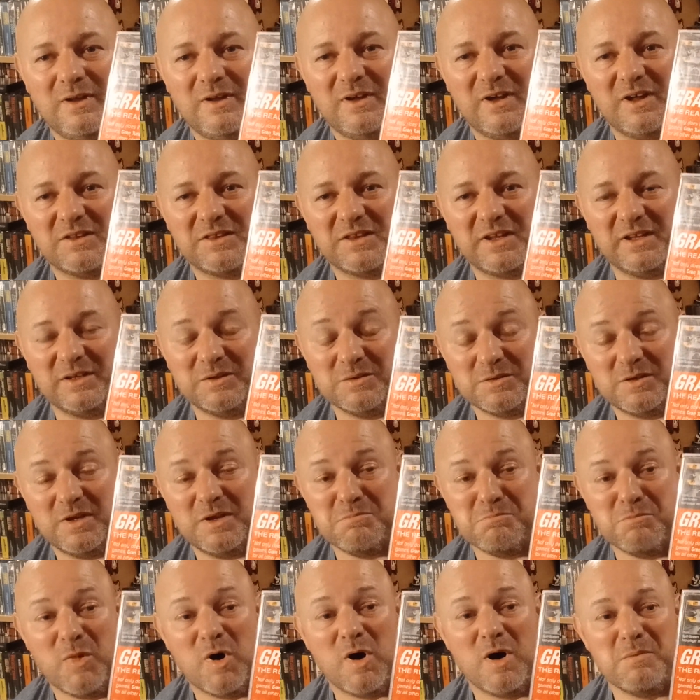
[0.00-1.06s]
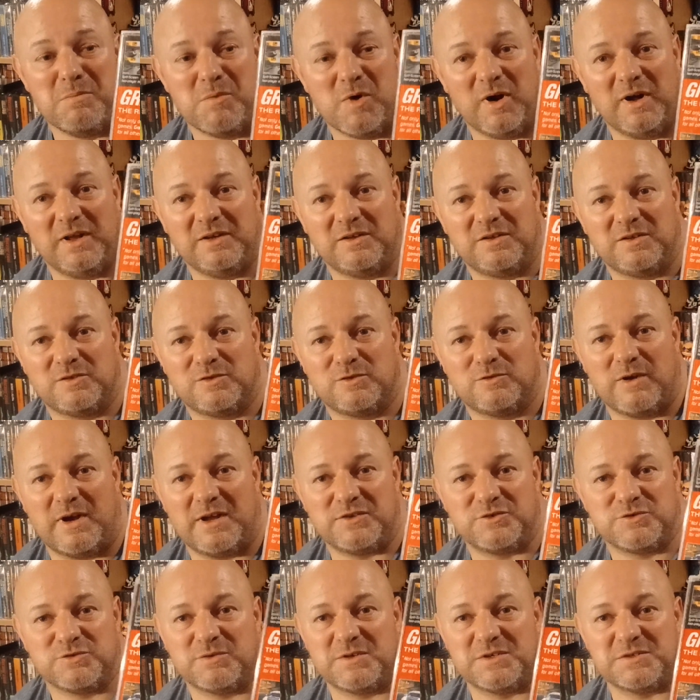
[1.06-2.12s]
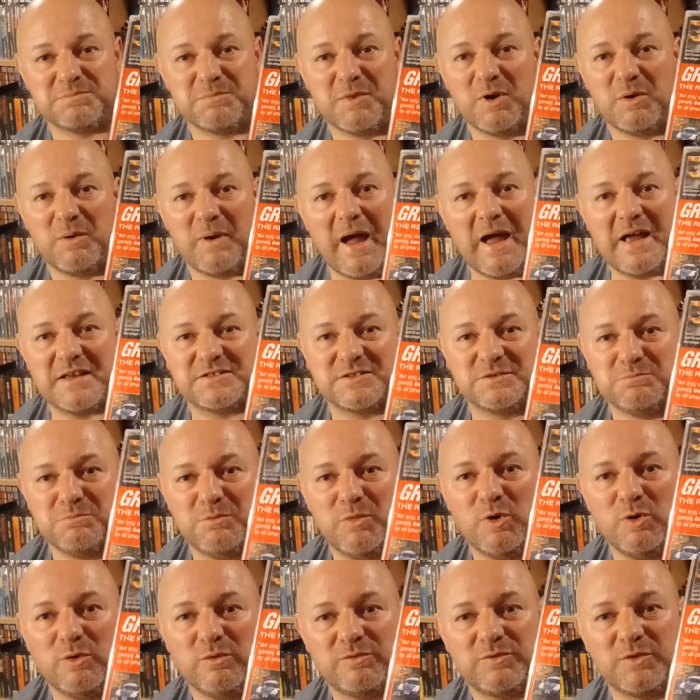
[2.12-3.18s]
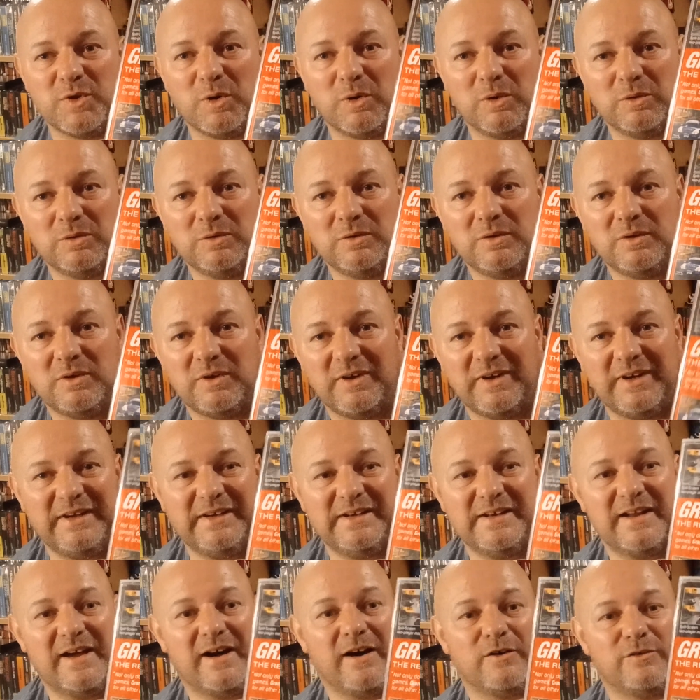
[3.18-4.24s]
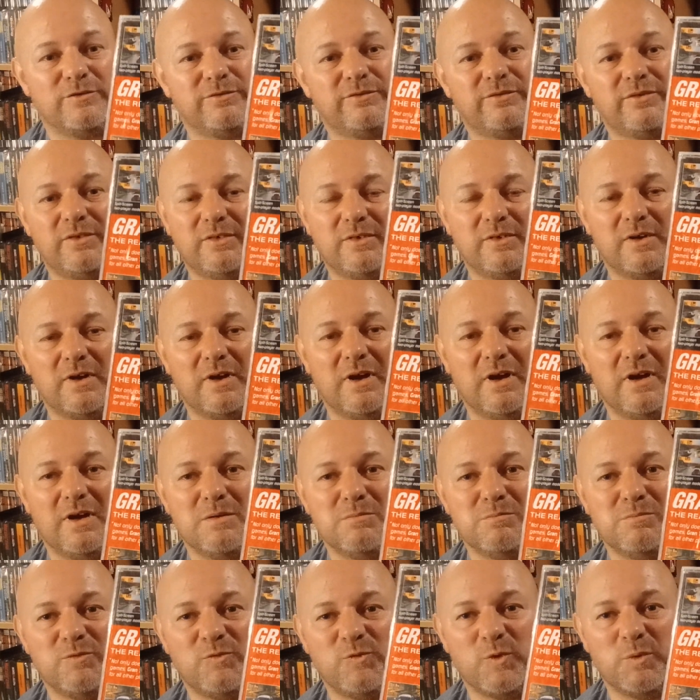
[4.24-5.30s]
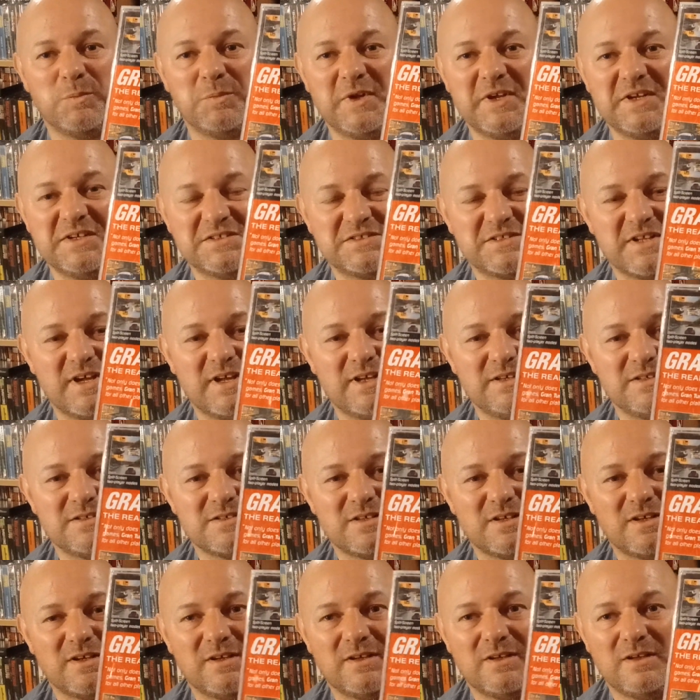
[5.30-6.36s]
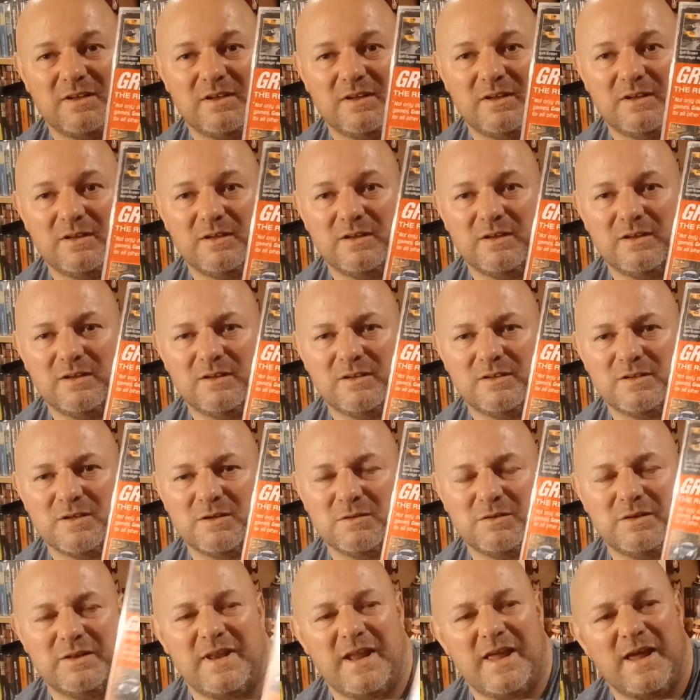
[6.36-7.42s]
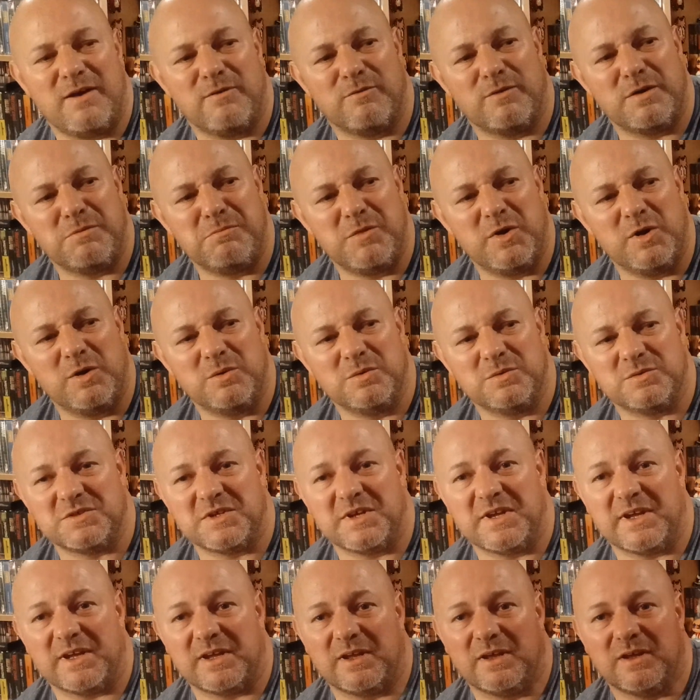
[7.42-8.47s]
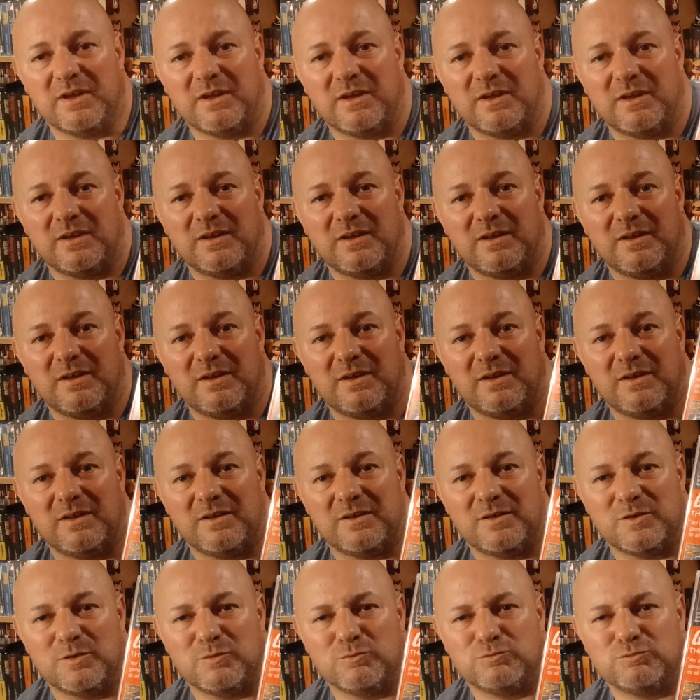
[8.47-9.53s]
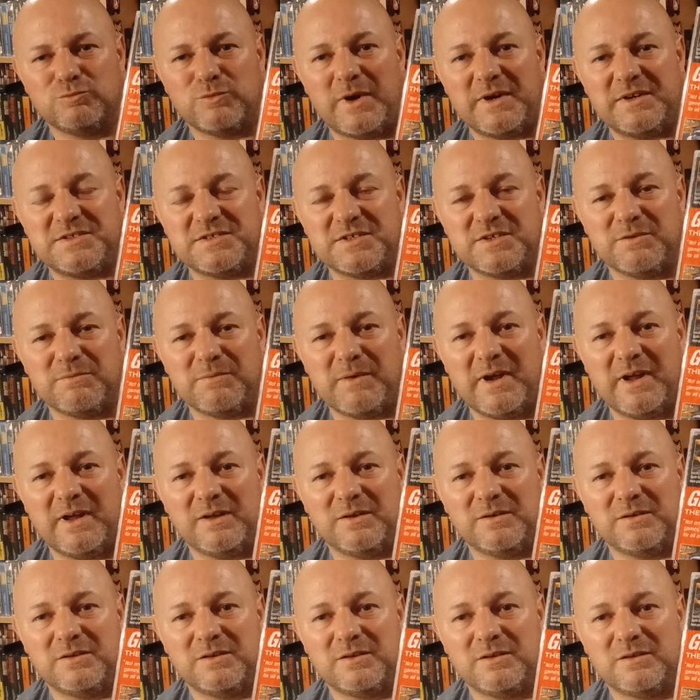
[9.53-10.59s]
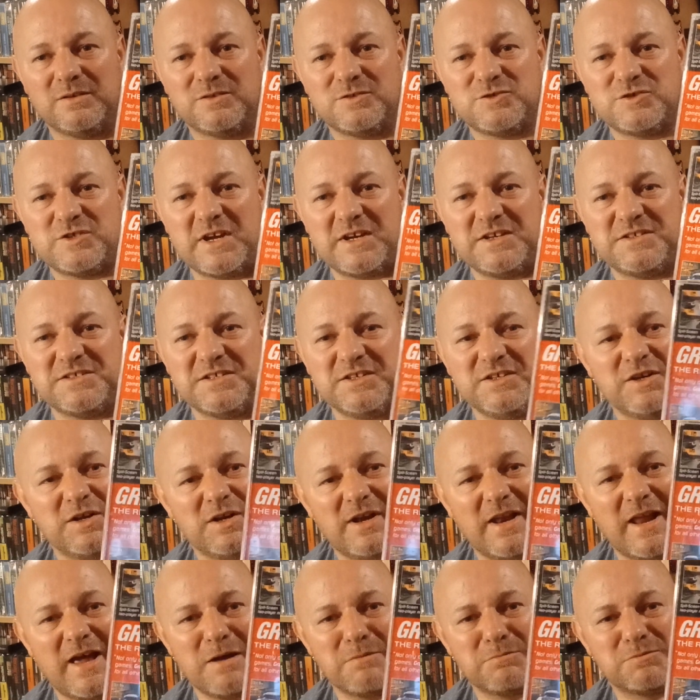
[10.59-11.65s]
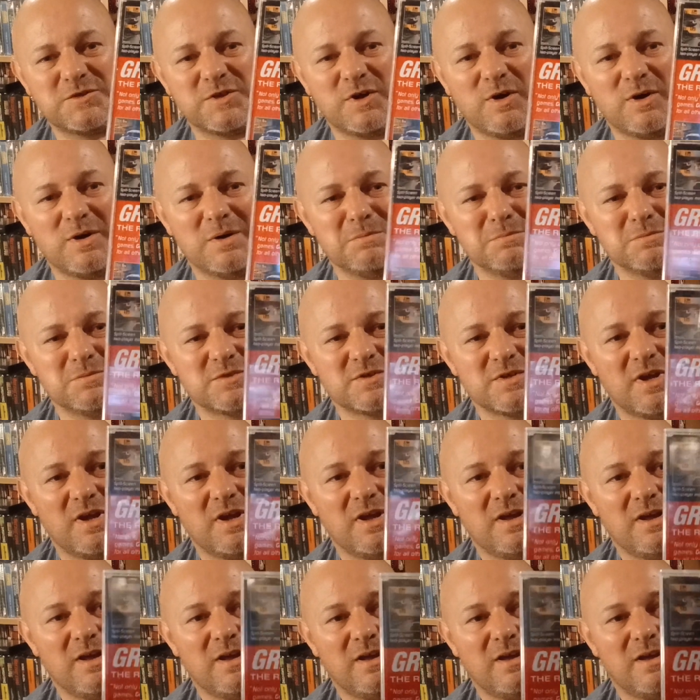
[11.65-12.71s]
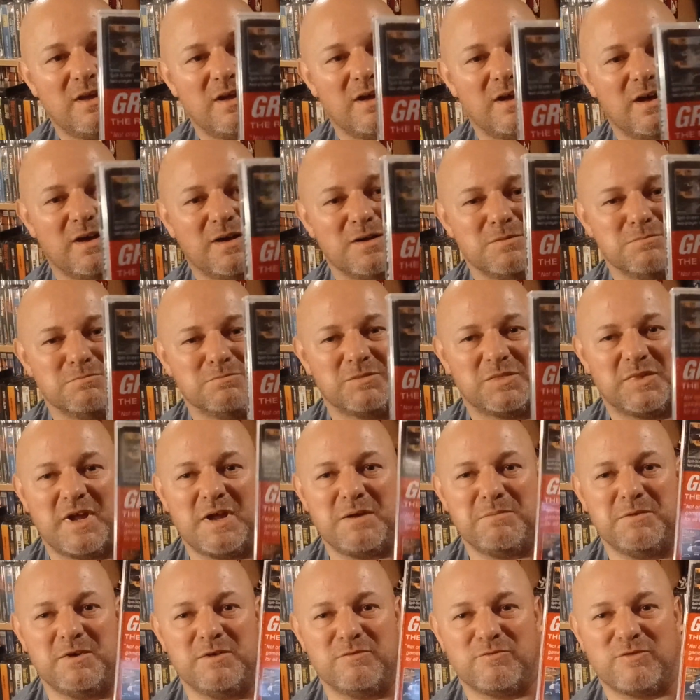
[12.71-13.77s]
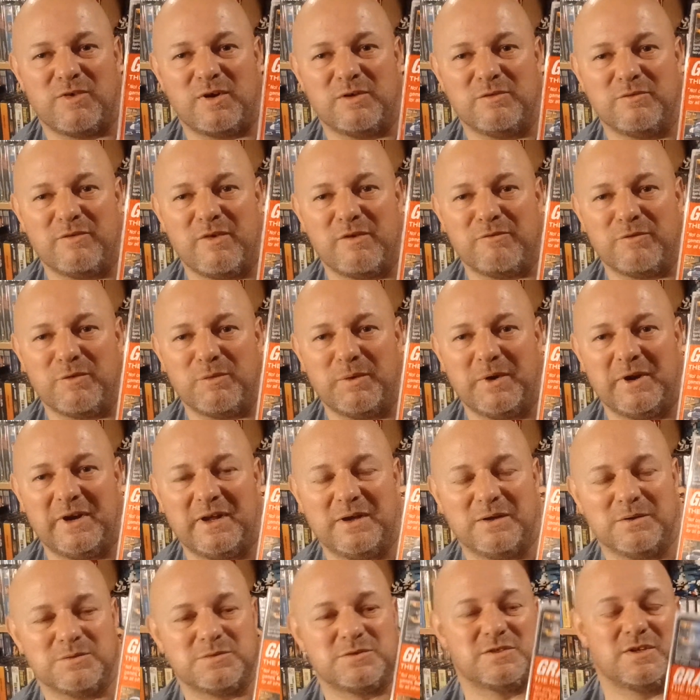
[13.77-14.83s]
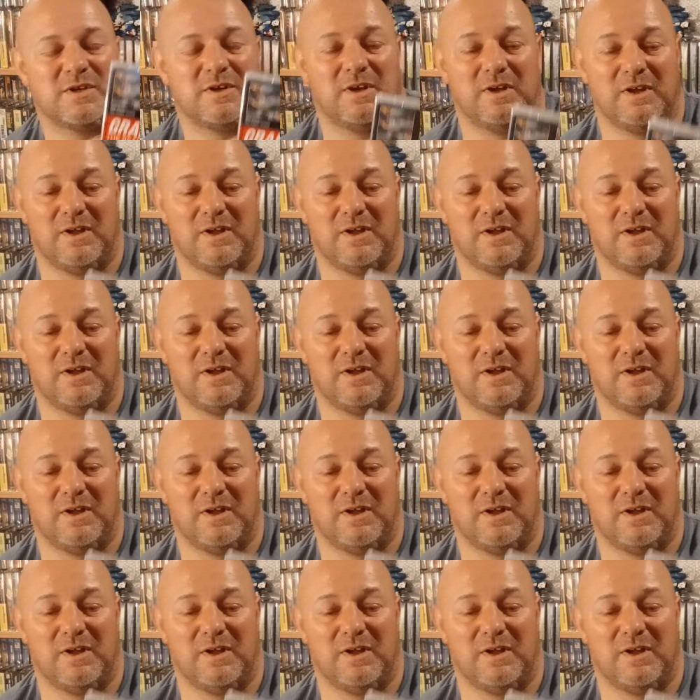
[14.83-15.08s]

I think, in my mind, Gran Turismo hasn't moved on enough from these days. The Larry music, the racing around, chasing your lap times, keeping in front of everyone else.